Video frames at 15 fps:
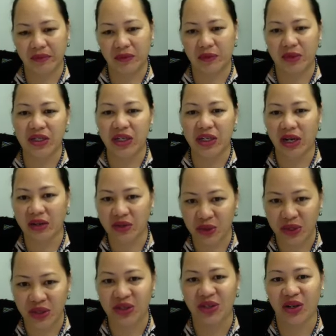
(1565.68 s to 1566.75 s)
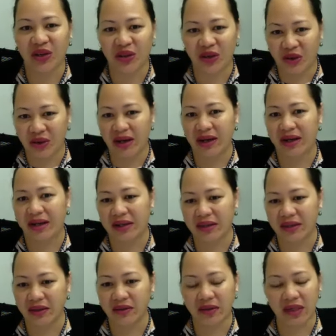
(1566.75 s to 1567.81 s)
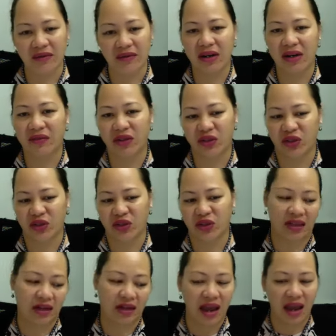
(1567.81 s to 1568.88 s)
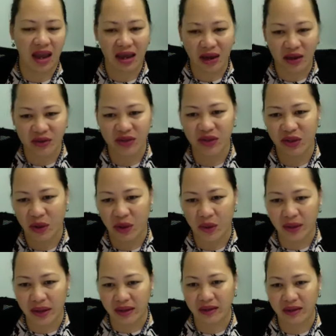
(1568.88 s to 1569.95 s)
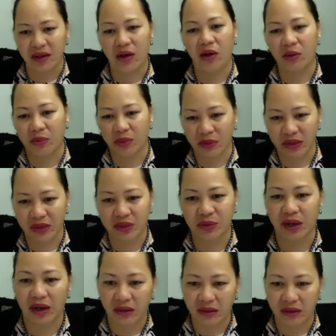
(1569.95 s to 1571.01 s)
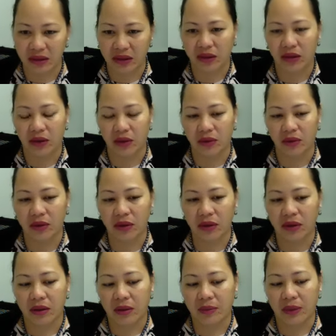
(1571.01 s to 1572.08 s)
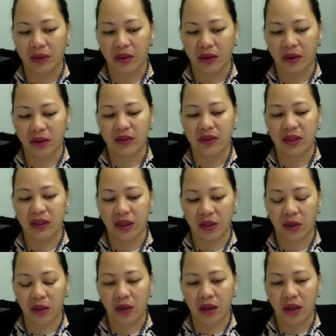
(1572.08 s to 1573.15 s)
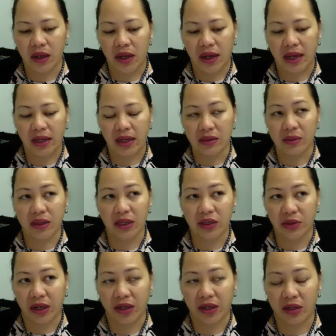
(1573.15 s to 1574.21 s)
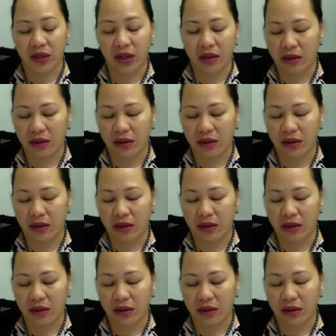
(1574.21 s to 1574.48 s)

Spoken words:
reach out to each other. And so even if it's just kind of, hey, how's it going? Hope all as well, because, and that's what I try to